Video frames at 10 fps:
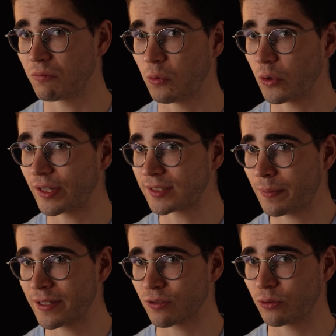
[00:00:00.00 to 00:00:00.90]
Well, that
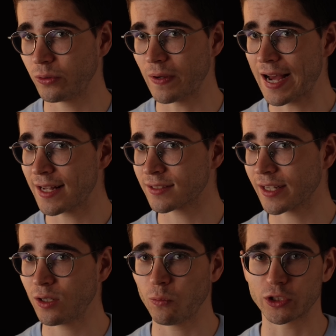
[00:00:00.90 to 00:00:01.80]
depends on who you ask
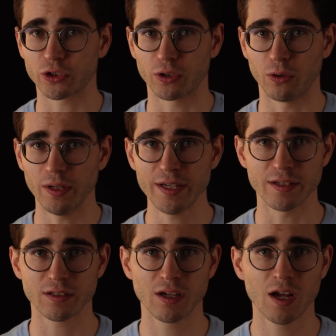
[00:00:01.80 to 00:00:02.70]
and what your goal
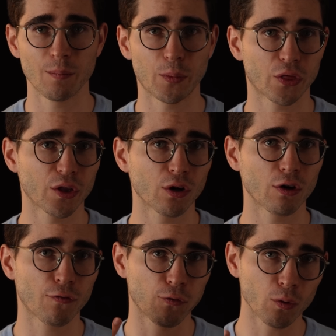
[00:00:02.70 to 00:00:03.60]
is, but there
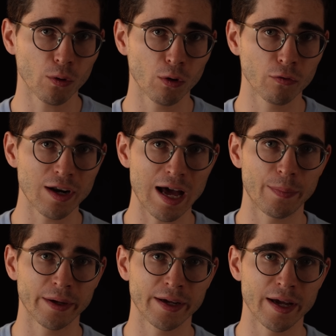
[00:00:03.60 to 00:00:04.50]
are four
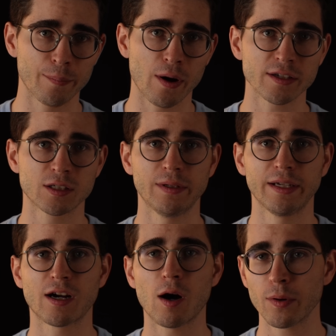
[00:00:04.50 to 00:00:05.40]
overlapping and
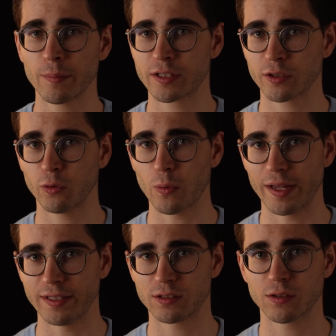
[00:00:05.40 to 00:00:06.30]
possibly complementary
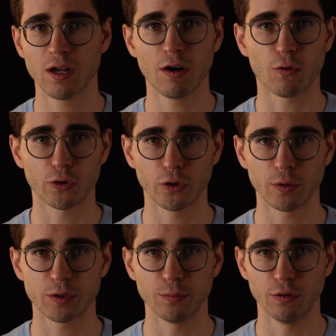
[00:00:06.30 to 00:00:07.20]
ways for
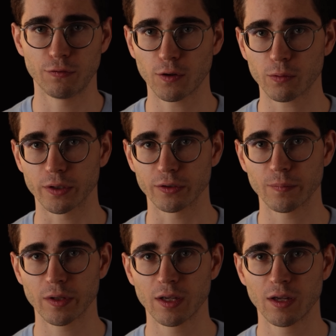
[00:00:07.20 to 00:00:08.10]
Europe to move forward.
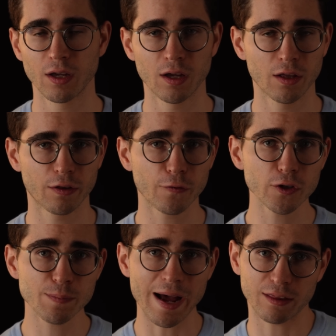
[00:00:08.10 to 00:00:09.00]
The
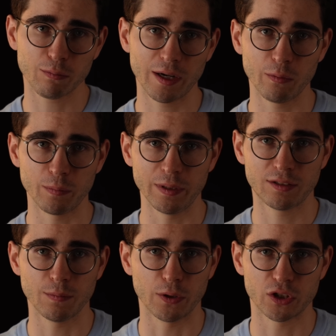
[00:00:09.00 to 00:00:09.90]
first pathway would be
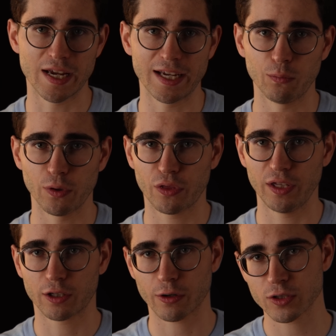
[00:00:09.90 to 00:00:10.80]
to push ahead with
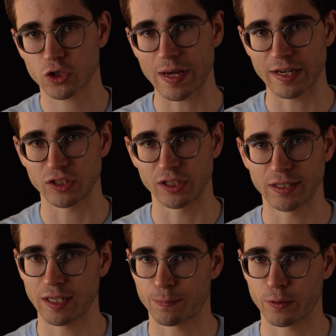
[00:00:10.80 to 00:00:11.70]
the current
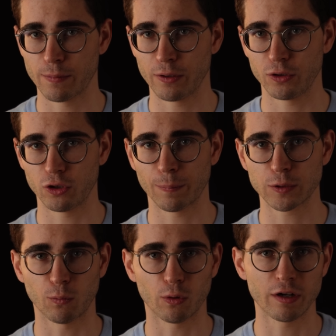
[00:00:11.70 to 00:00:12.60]
strategy and promote
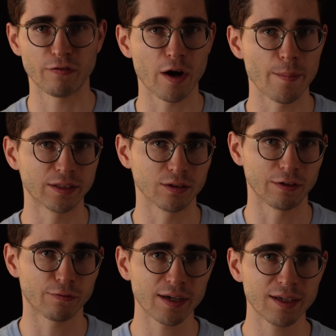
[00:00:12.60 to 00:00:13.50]
Europe's more
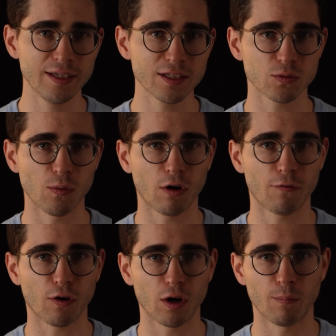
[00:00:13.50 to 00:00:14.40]
environmentally friendly small
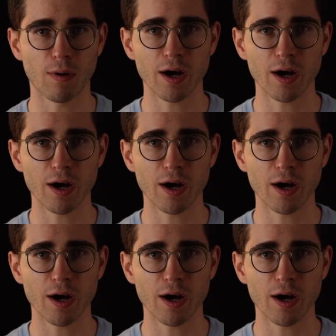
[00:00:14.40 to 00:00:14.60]
farm